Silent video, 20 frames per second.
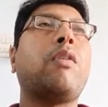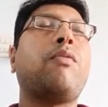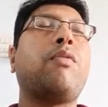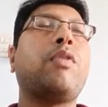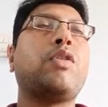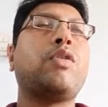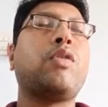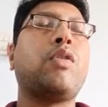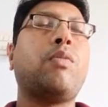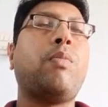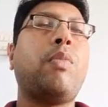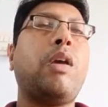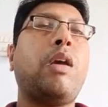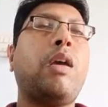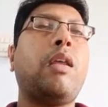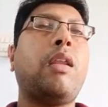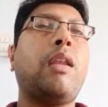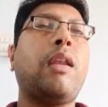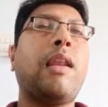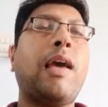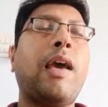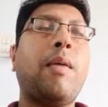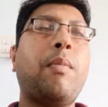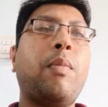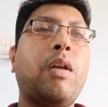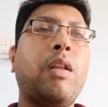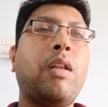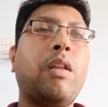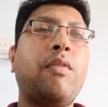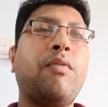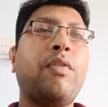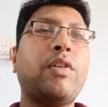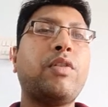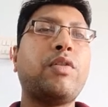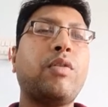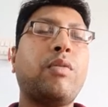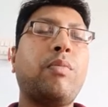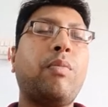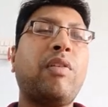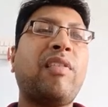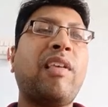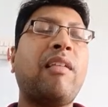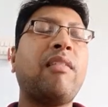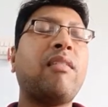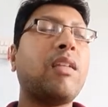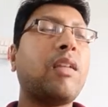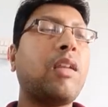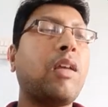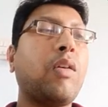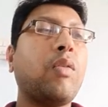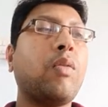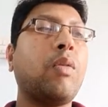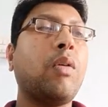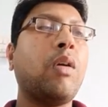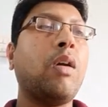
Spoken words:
which should be reliable, which should be sensitive,